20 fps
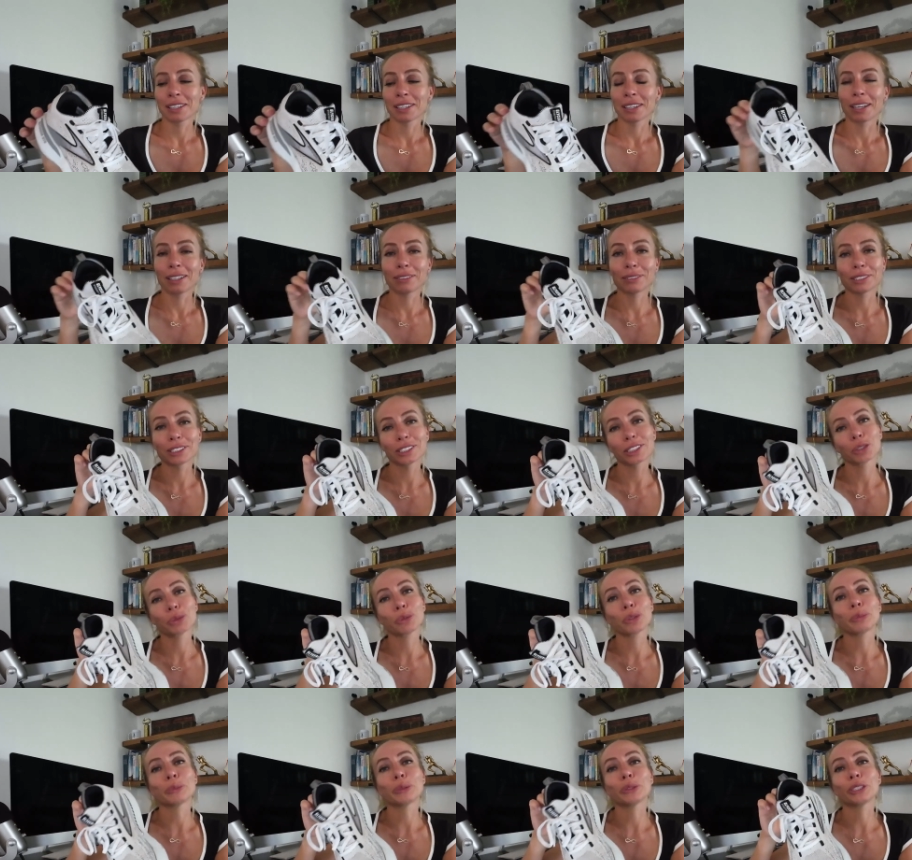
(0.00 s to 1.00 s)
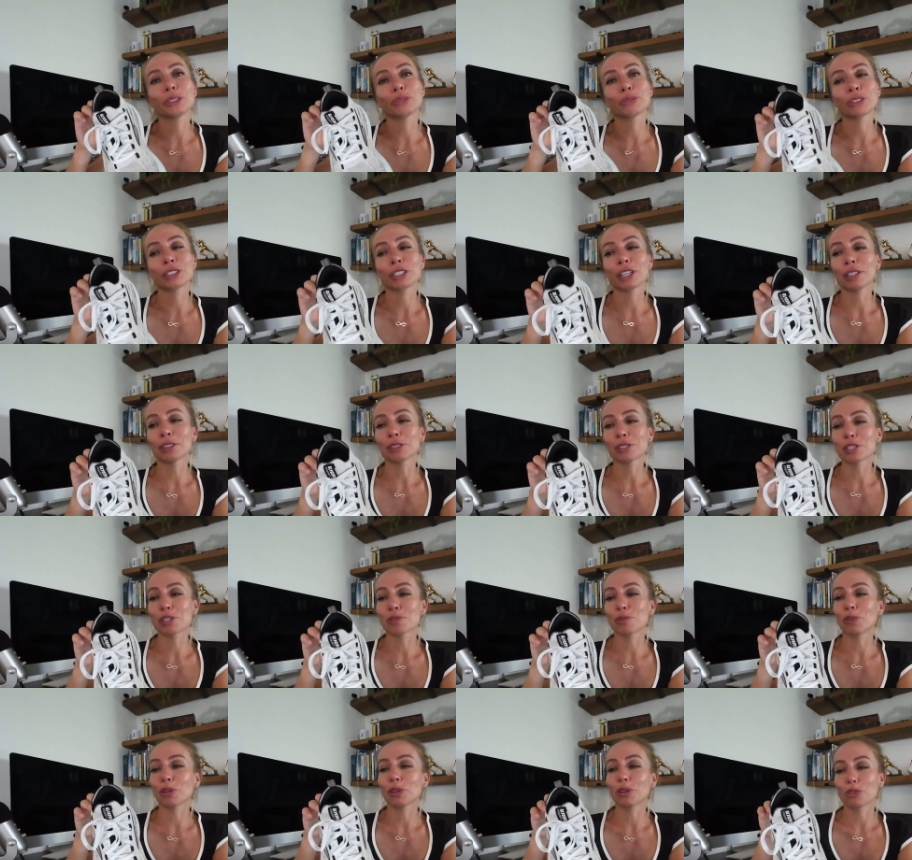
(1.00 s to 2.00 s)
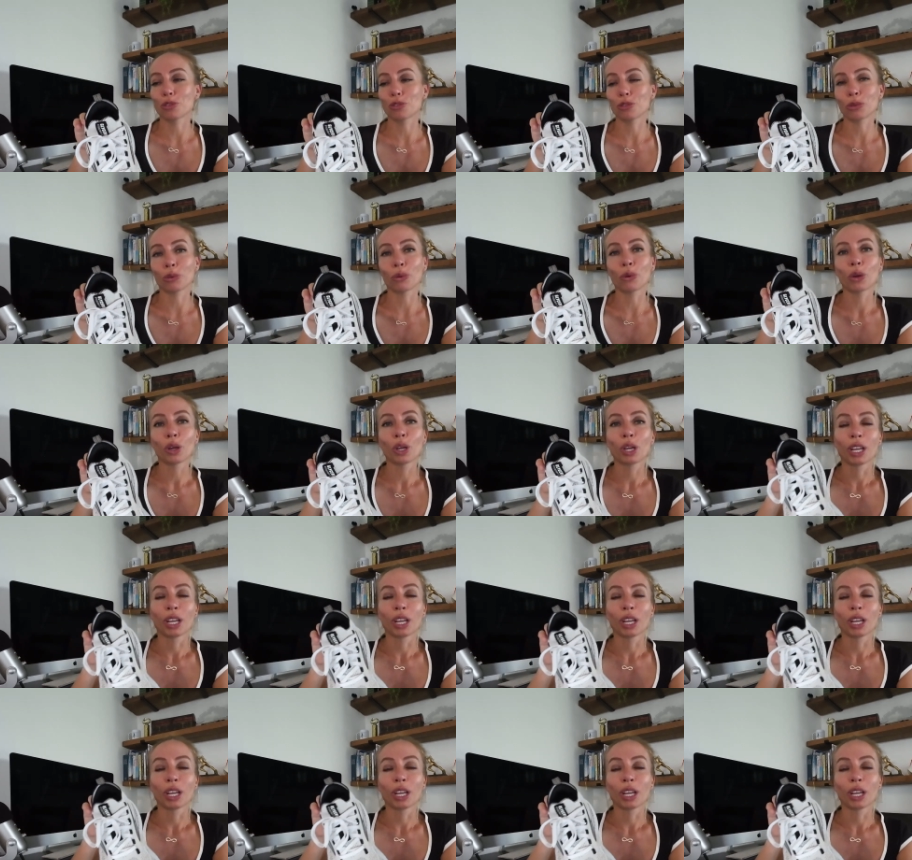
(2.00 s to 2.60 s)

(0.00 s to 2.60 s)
I wish there were more different colors for the shoe.